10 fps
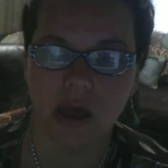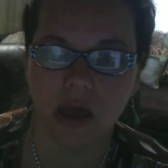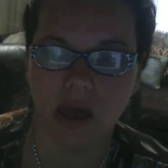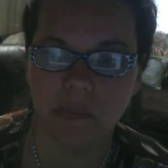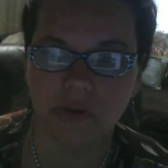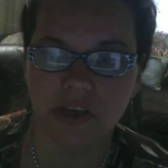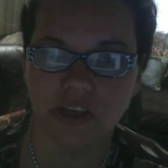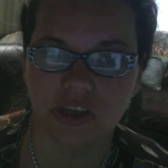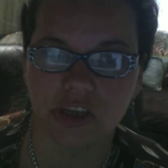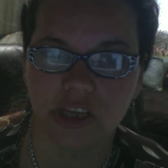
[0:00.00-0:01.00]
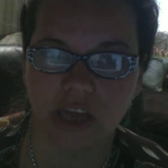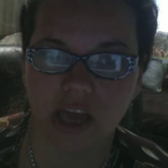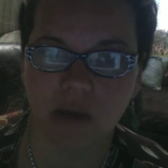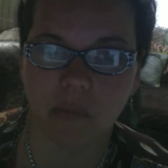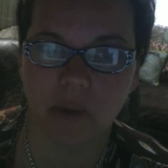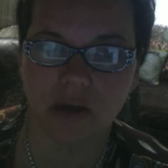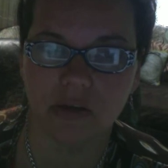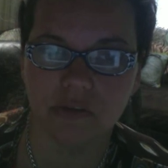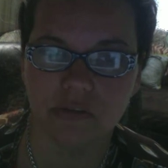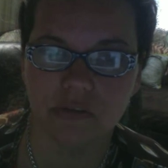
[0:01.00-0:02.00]
I'm pretty good
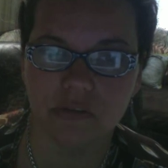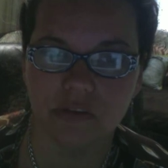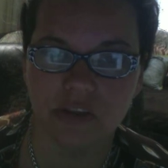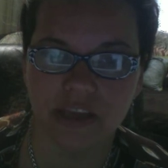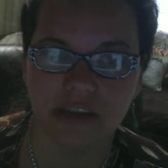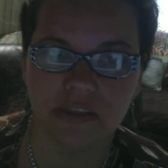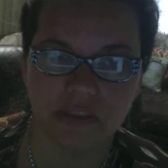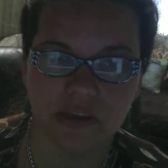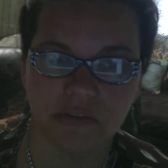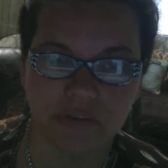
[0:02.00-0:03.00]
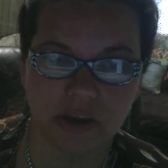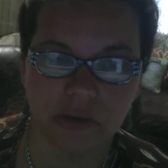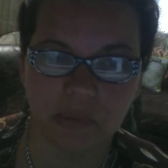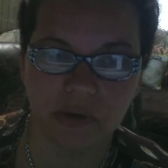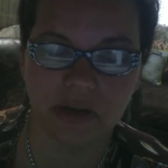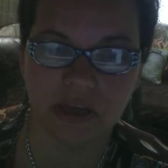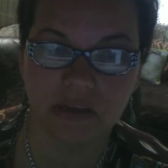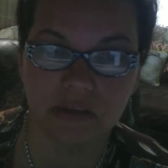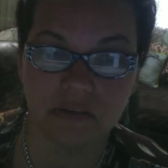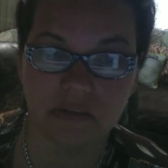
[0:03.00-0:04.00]
about letting their fire burn
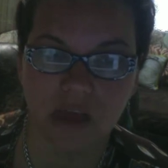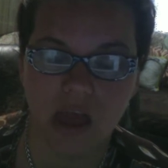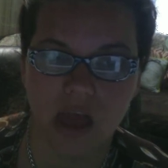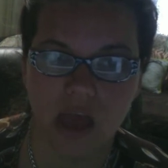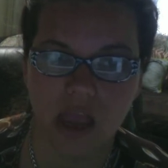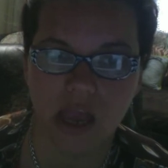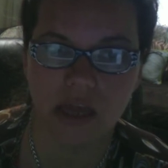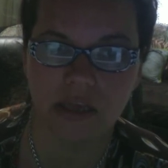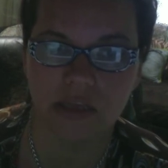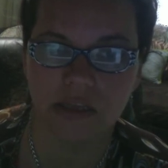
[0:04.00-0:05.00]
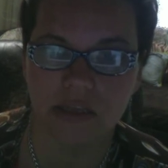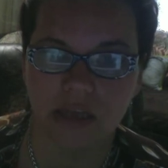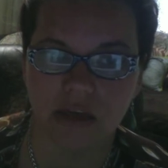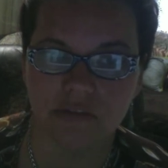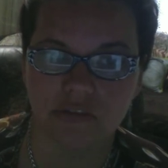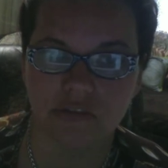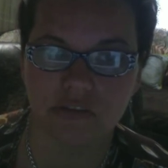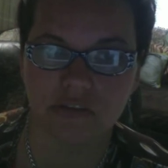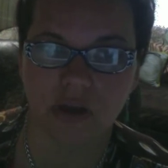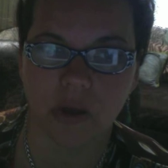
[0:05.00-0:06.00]
out. And I'll just
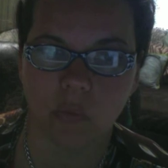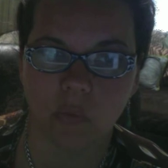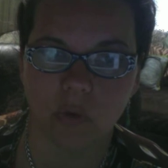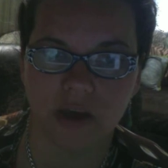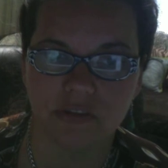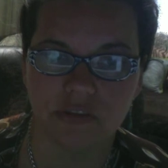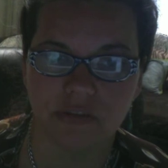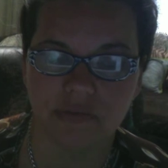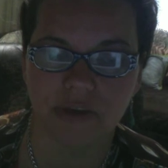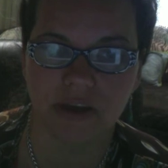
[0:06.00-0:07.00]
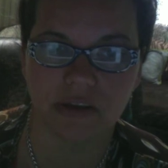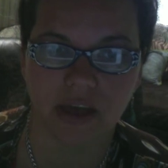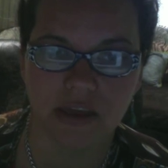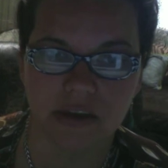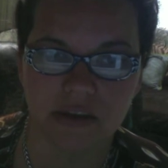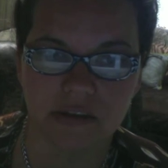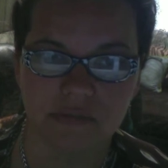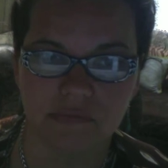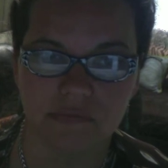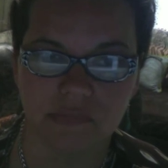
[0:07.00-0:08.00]
sit there and watch the fire kind of
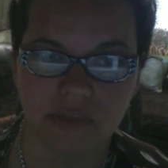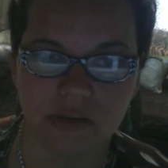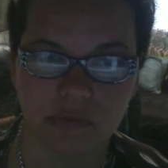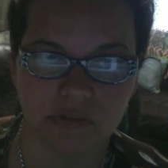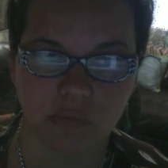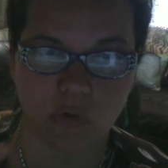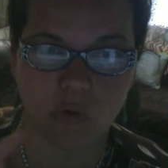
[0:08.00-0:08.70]
let them just.